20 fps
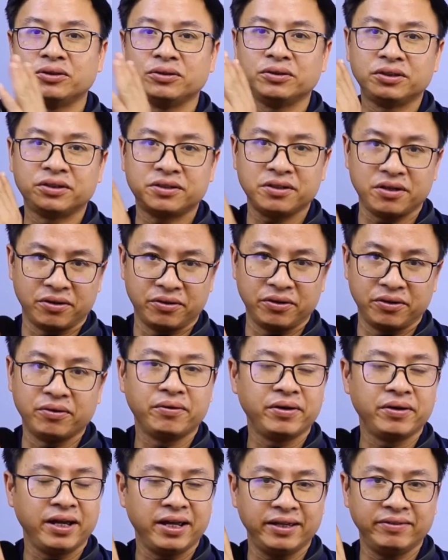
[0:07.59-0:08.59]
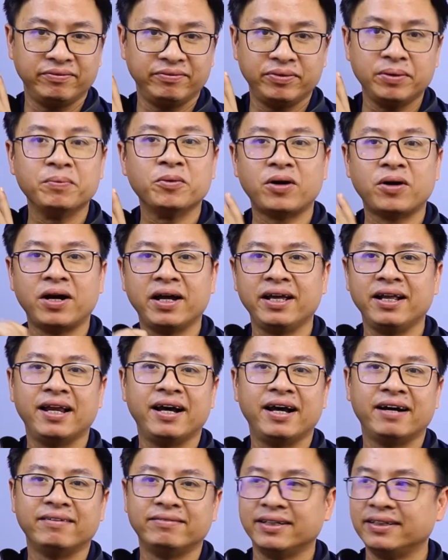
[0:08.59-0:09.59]
to stereo in Filmora
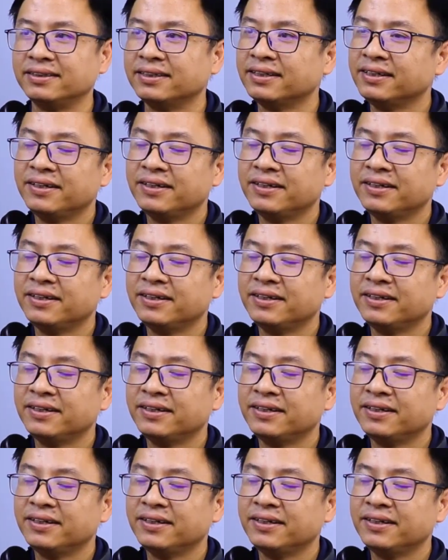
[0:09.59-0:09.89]
11.